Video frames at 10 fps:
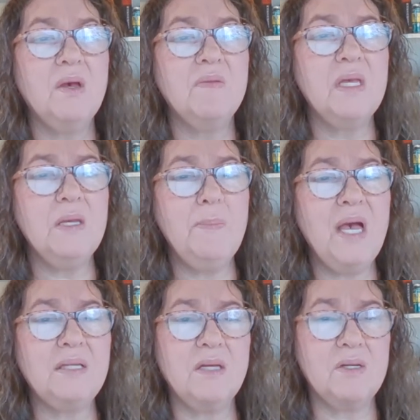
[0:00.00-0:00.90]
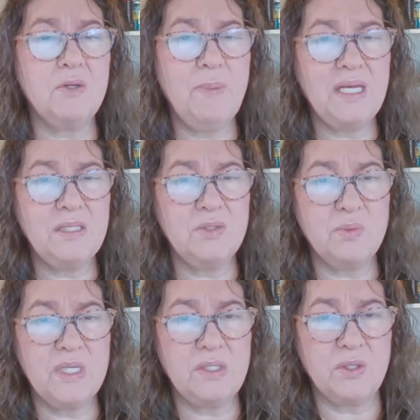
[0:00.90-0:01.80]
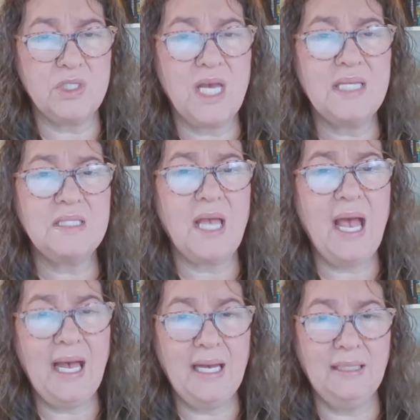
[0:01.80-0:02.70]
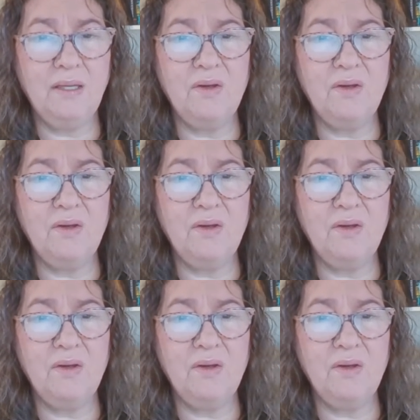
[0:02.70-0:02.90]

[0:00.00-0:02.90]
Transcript: The impact Dr. Bass's research has had